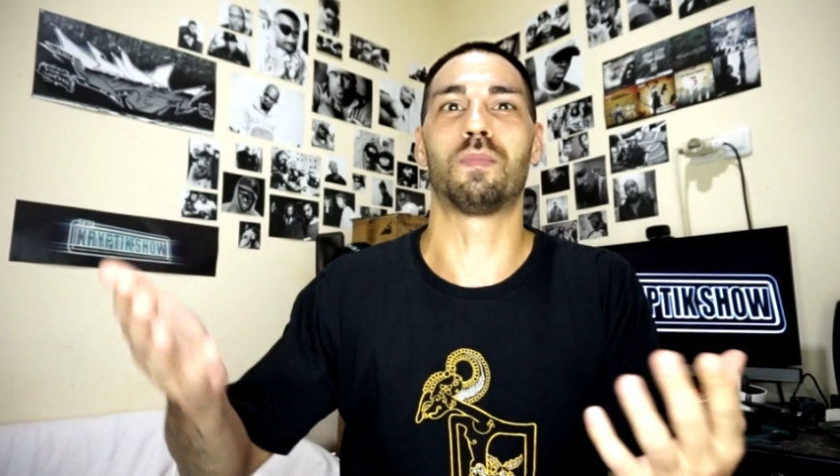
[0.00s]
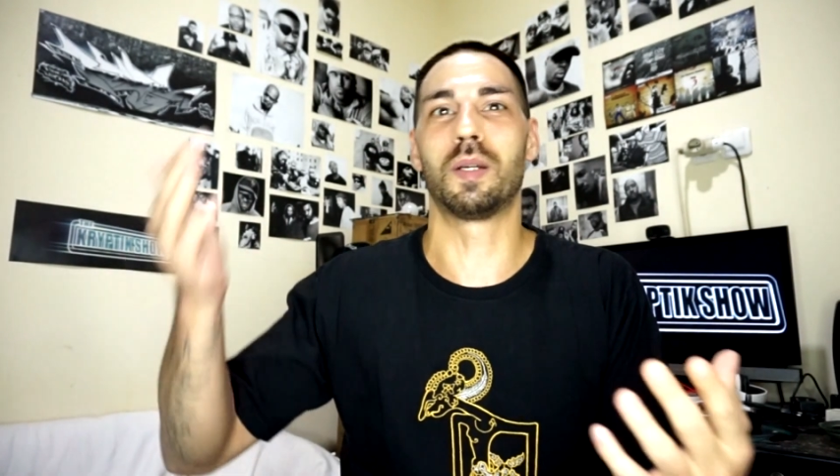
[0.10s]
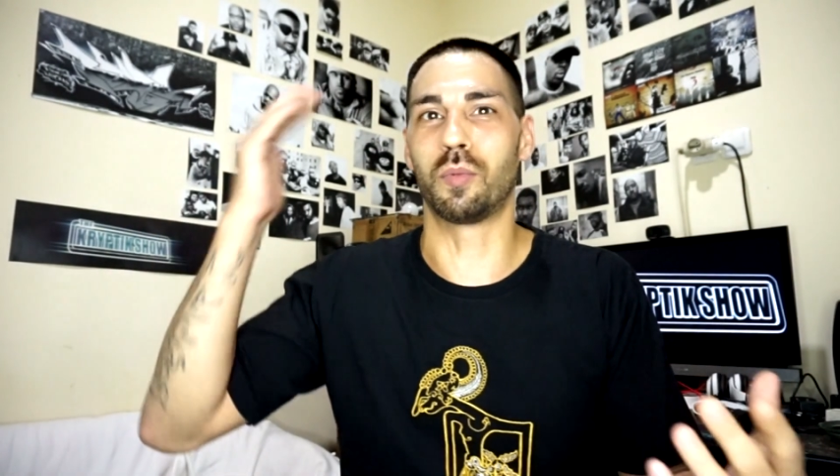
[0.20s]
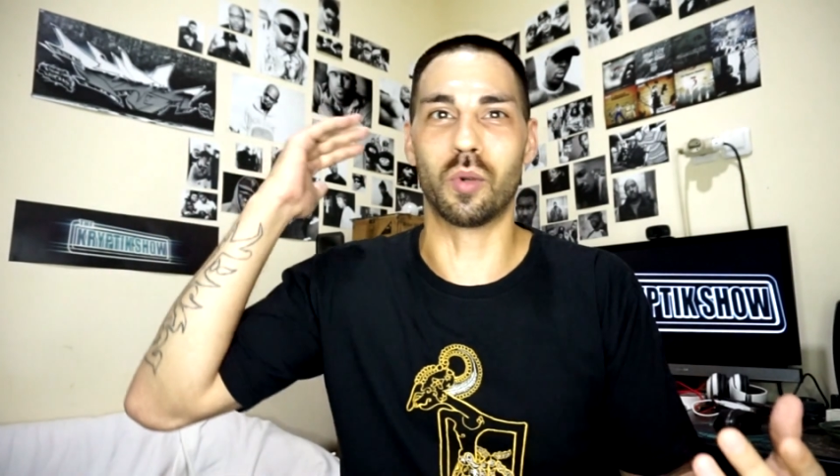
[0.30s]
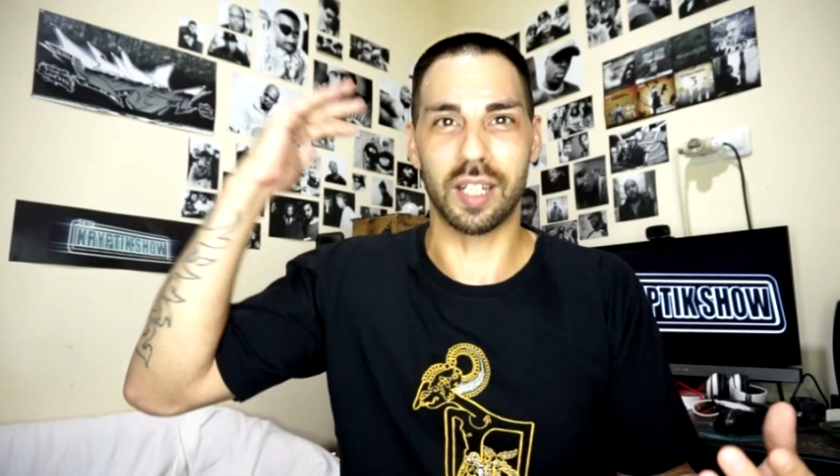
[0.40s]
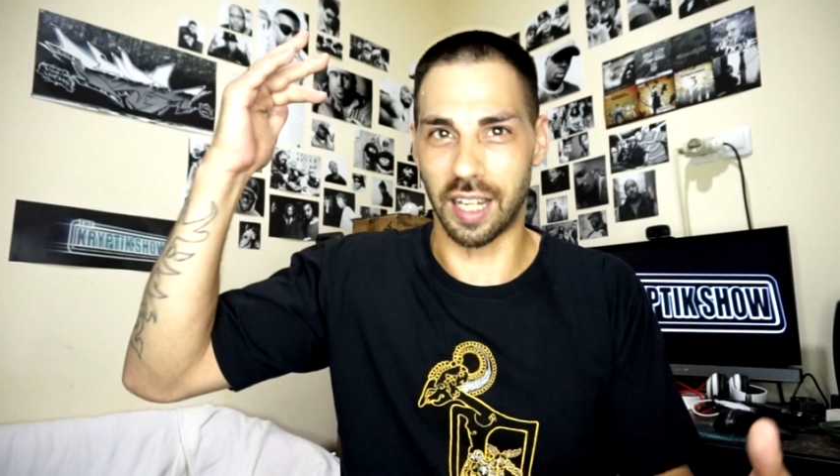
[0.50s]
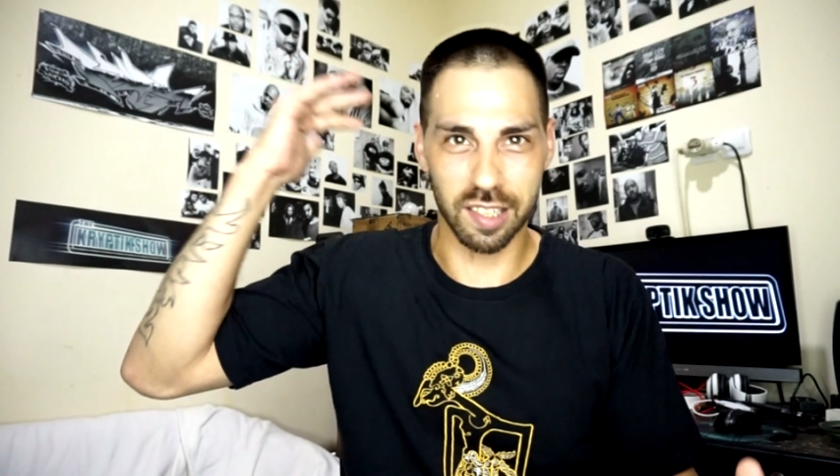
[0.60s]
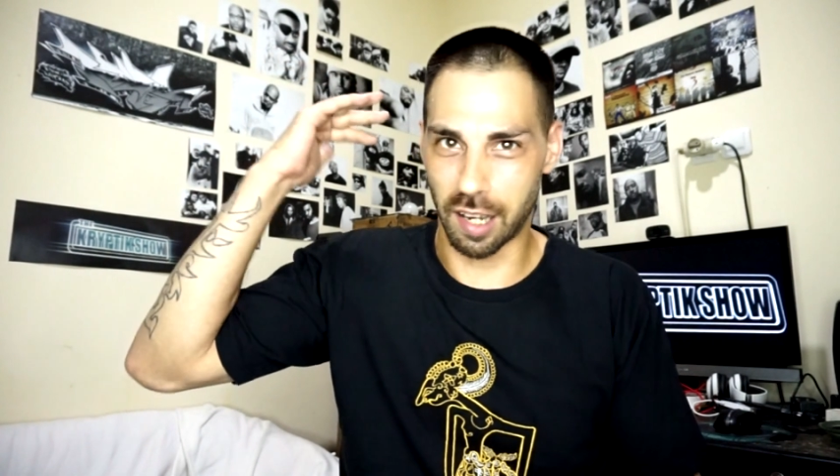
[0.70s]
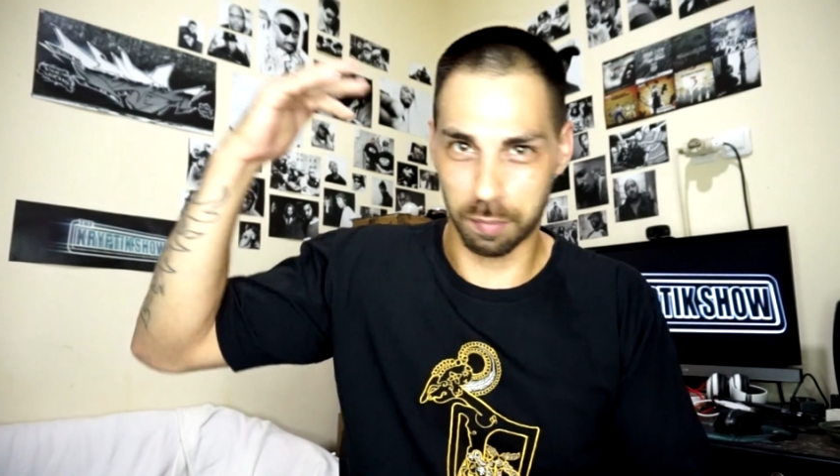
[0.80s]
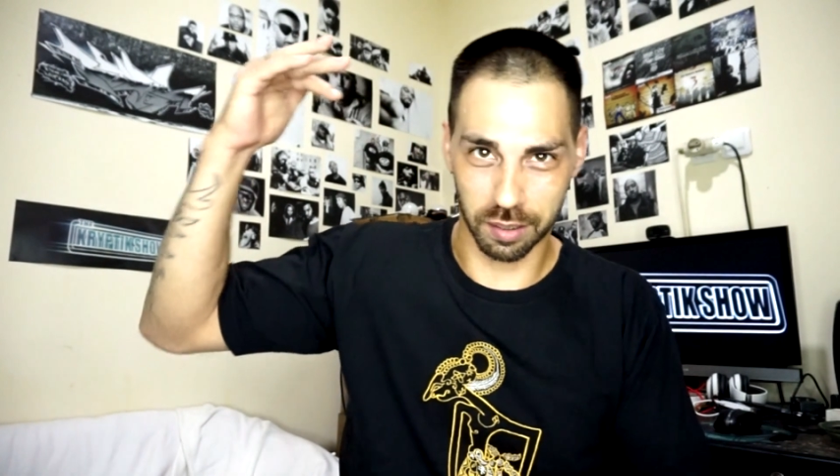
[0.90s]
people who are at the
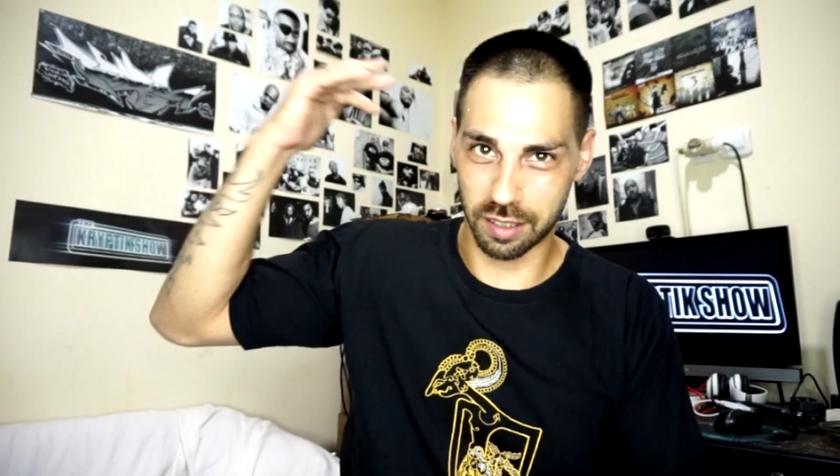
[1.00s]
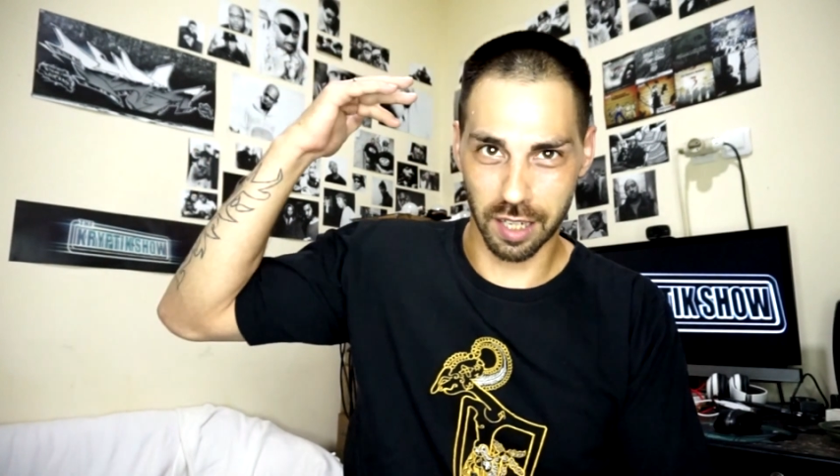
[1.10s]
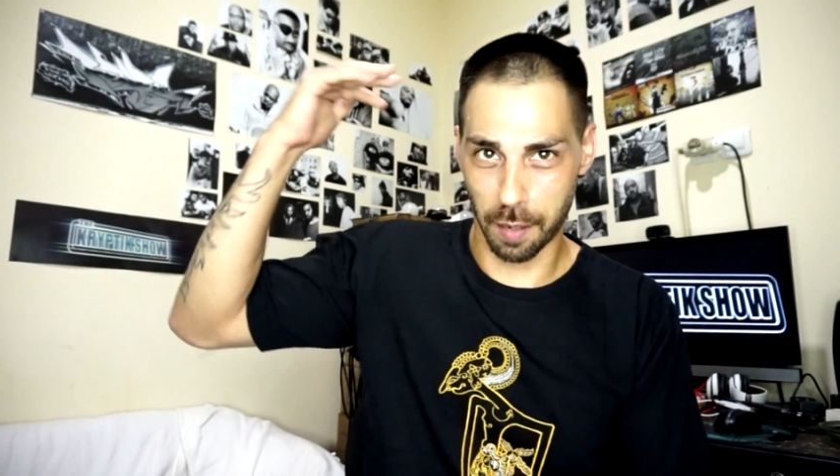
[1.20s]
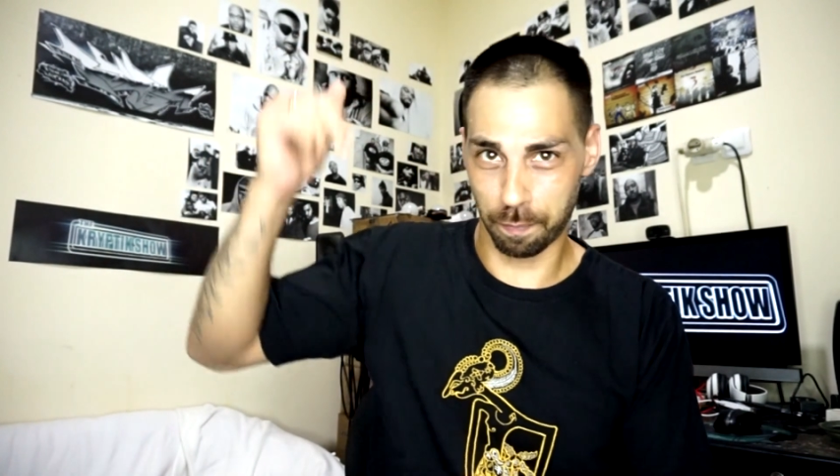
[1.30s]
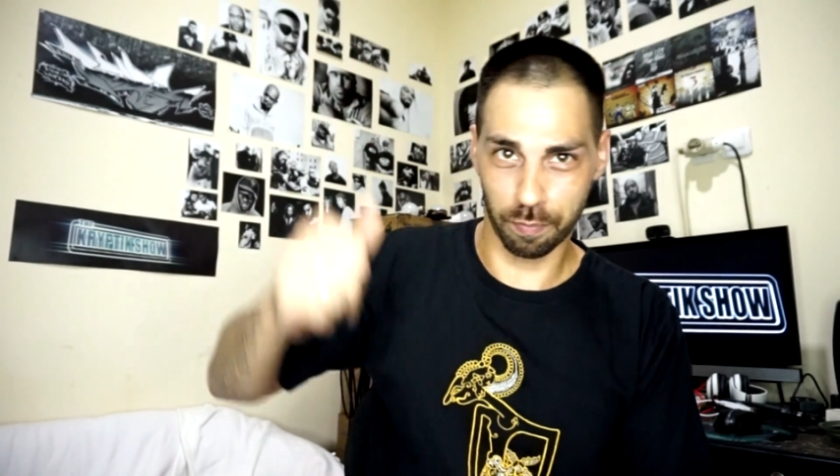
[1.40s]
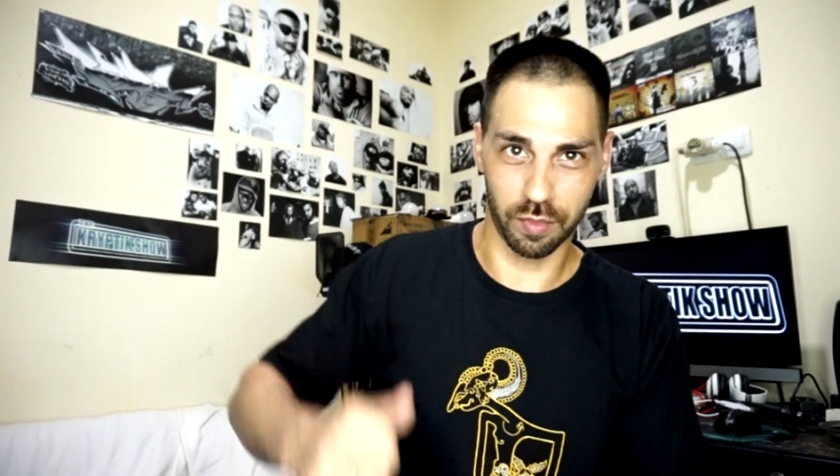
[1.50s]
top of the top,